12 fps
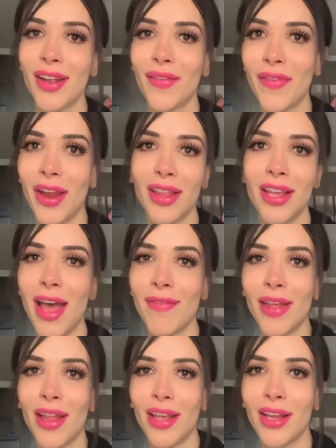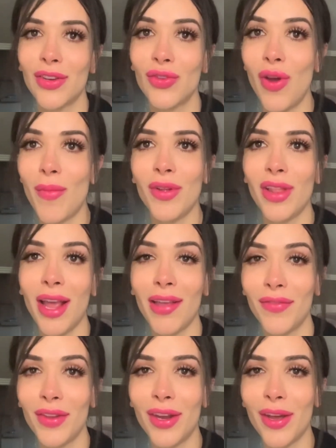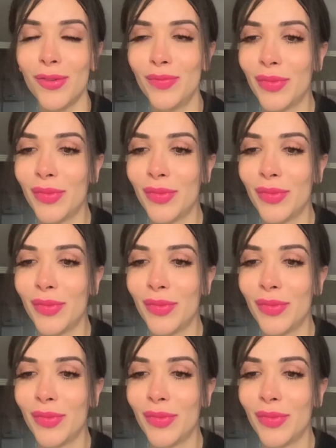I finally have that like normal life, you know?